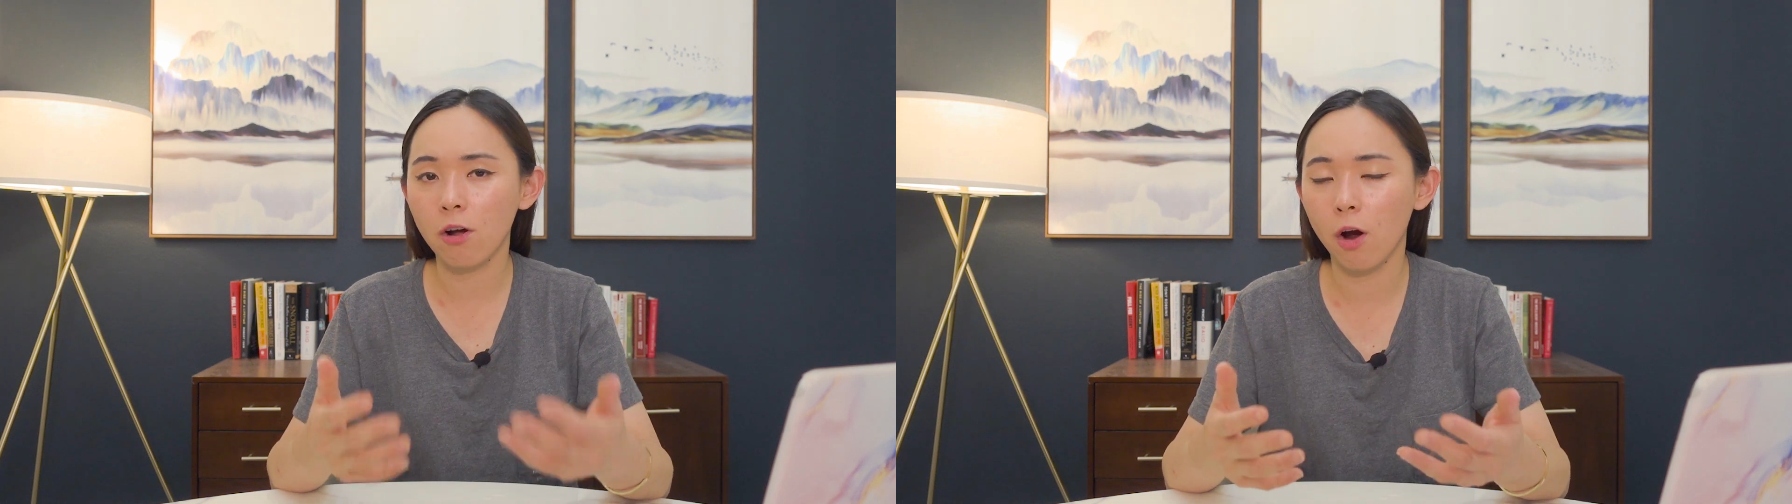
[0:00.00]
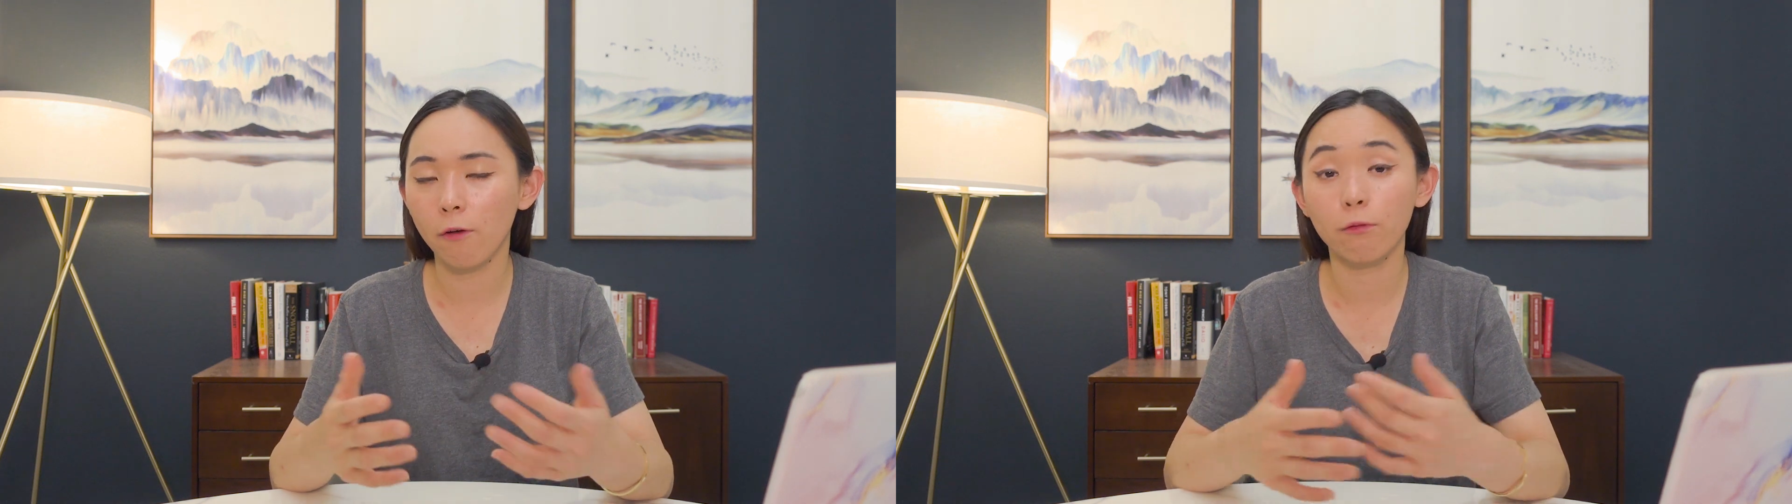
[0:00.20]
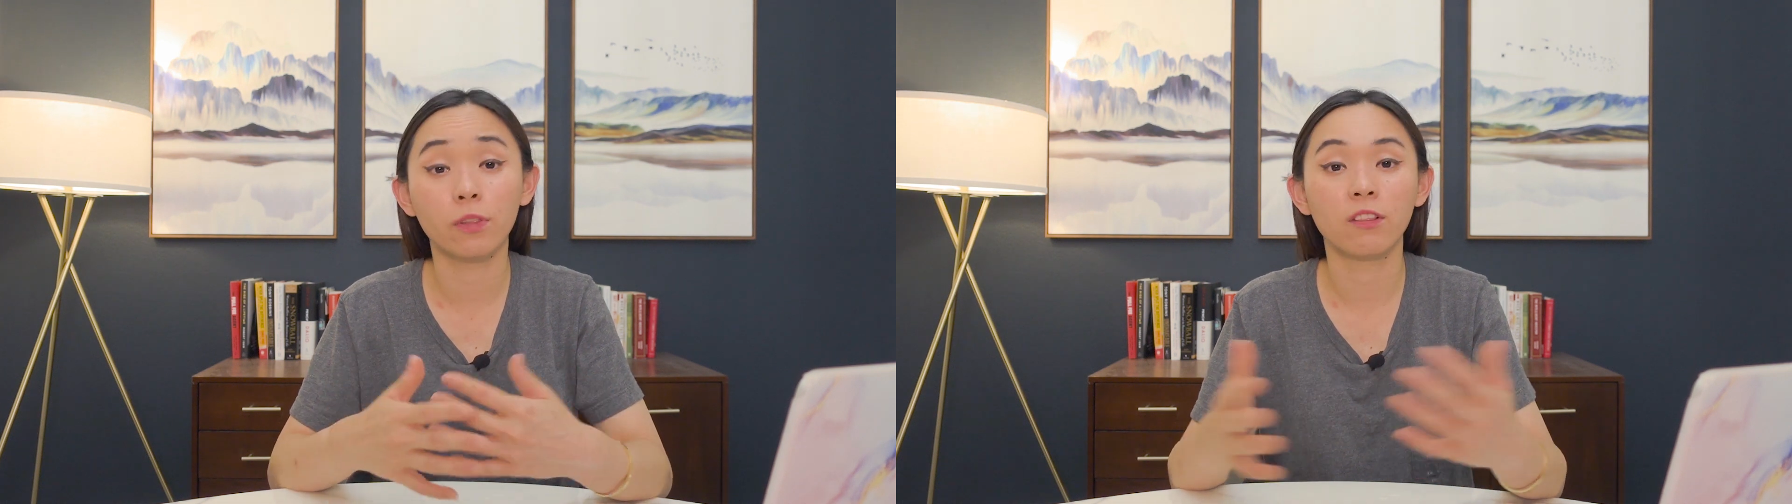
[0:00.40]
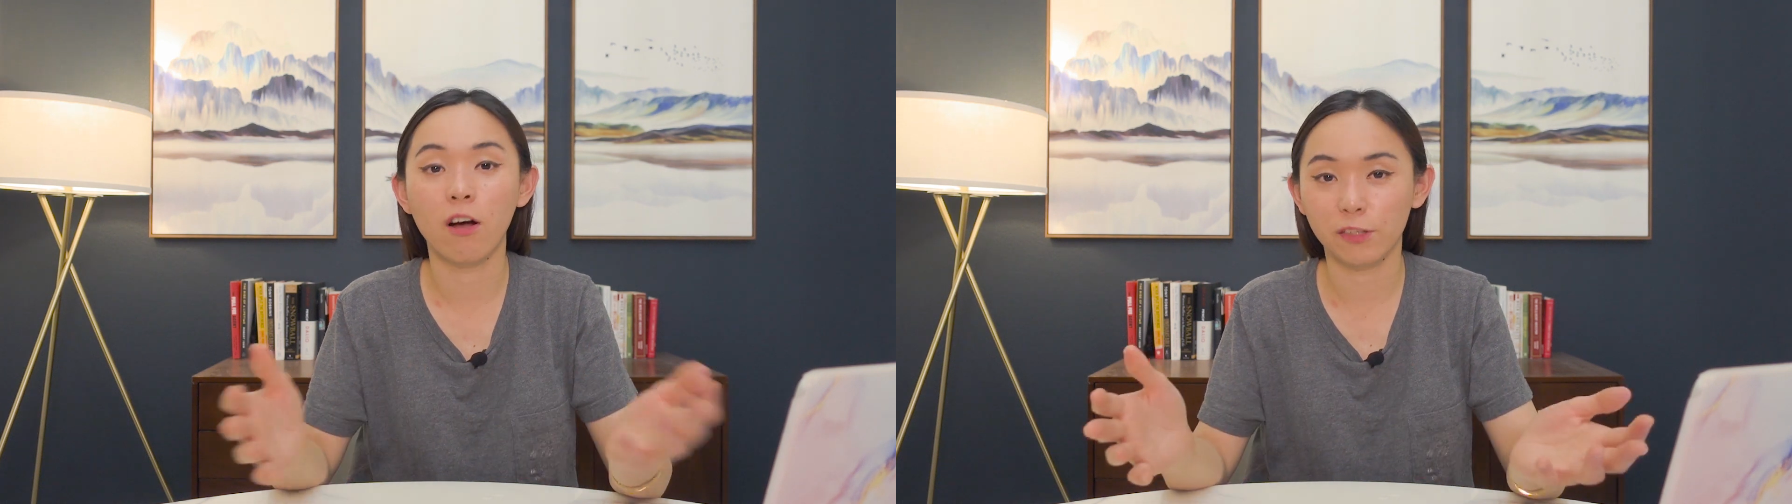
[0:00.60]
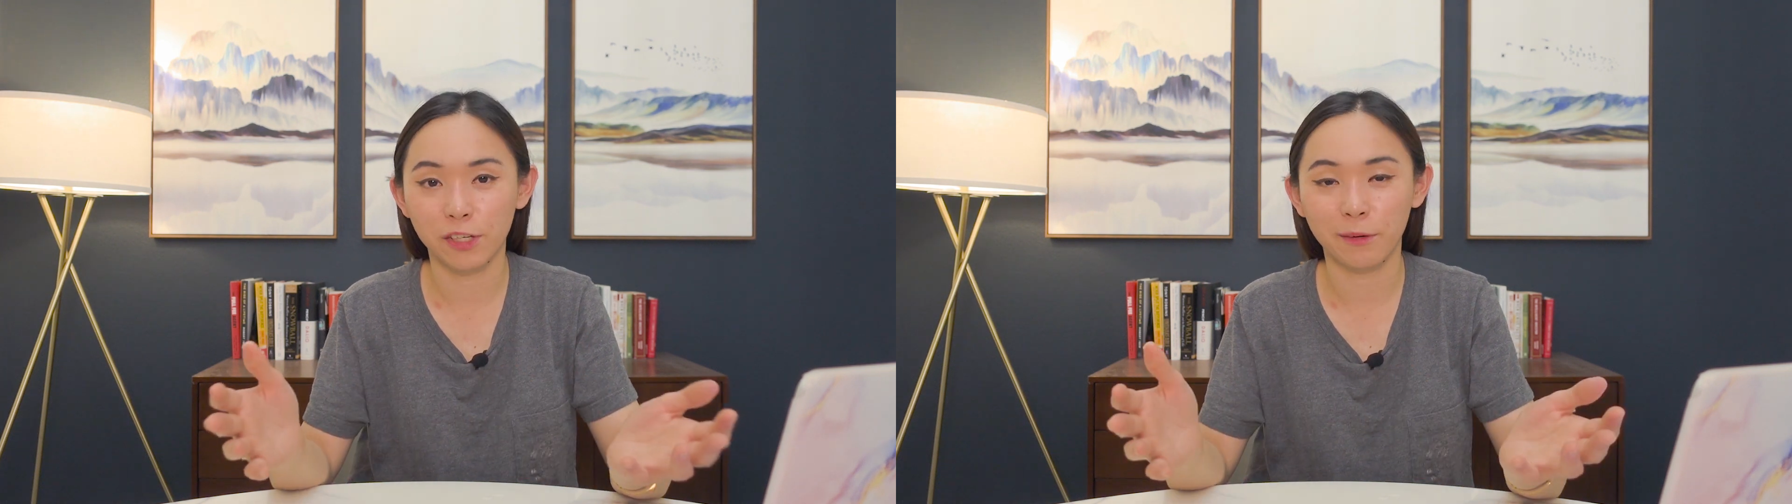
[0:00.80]
a car for the
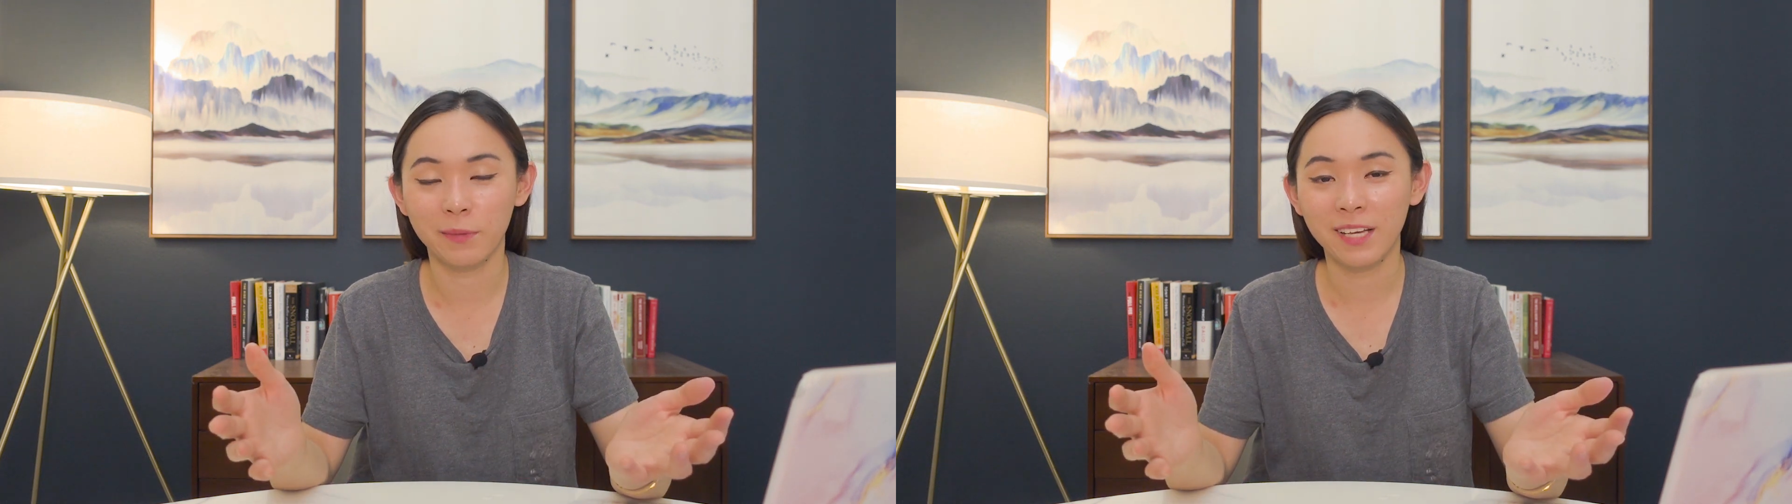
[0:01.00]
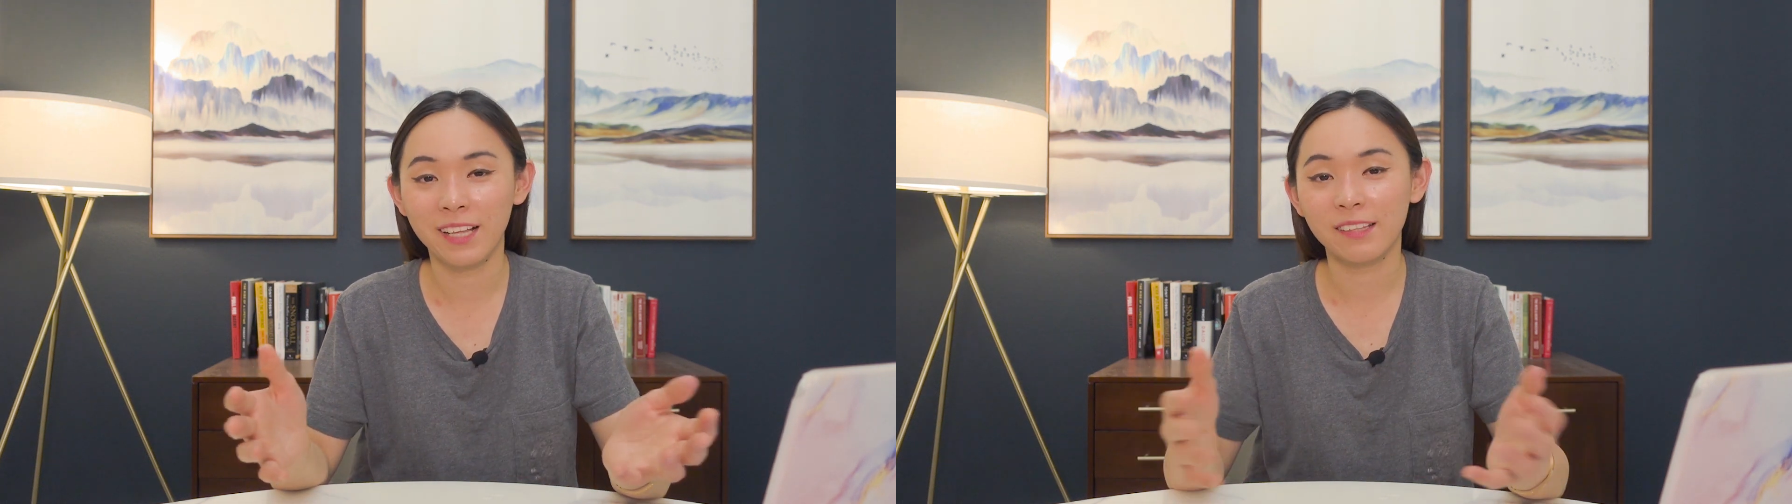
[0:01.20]
long term.